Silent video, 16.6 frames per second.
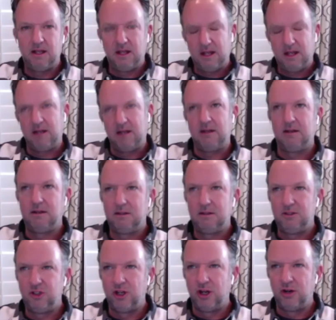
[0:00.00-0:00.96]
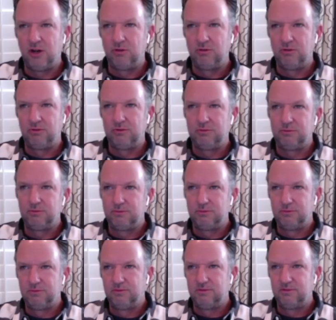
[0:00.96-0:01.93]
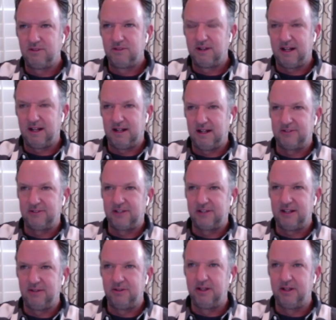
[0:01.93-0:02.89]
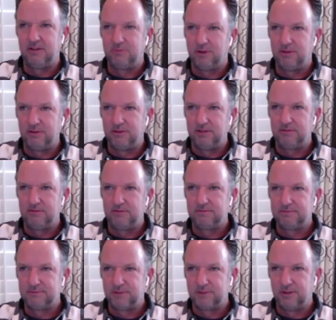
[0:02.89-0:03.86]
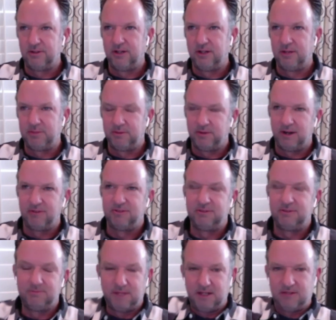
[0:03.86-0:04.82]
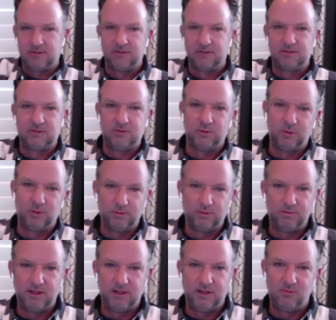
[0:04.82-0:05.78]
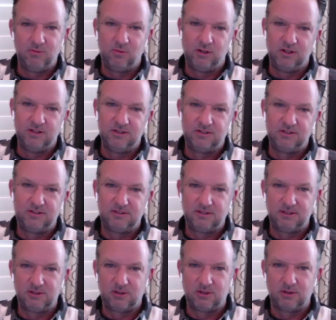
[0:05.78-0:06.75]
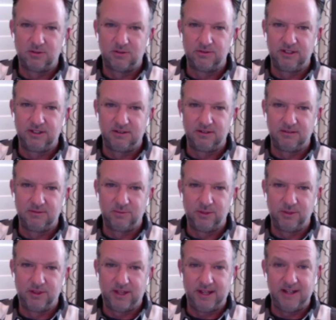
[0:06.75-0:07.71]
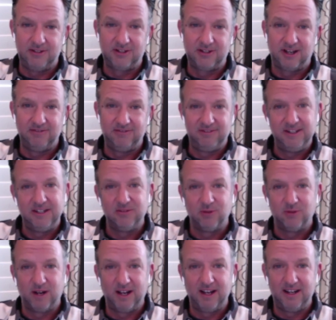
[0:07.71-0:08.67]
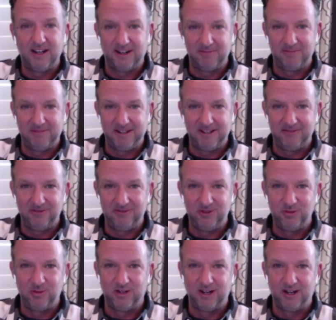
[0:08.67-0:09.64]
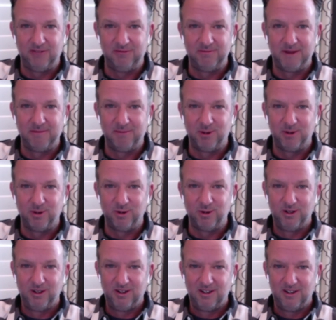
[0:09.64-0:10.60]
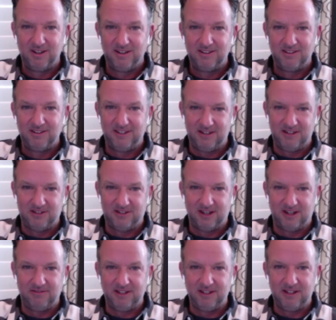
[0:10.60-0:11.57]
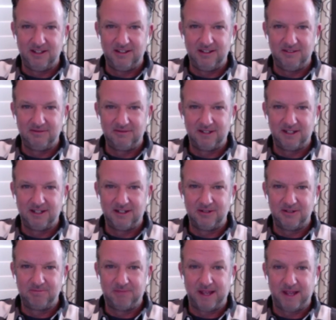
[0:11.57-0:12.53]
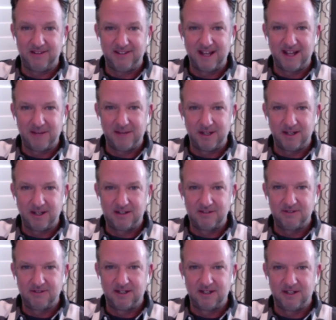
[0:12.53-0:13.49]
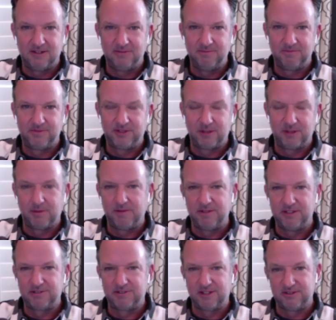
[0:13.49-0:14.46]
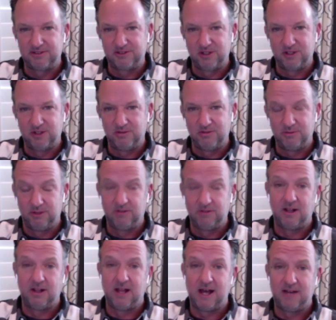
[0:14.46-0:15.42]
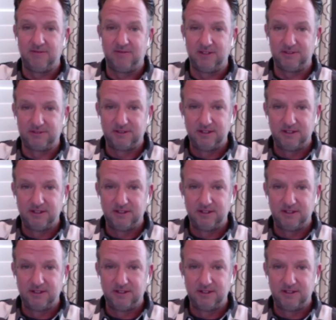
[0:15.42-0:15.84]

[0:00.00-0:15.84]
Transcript: and you know, I'll tell you that growing growing up and when I was in medical school, it was this whole deal with HIV, right? I mean, you and I remember the HIV uh, pandemic. Um, some of us also, well, a lot of us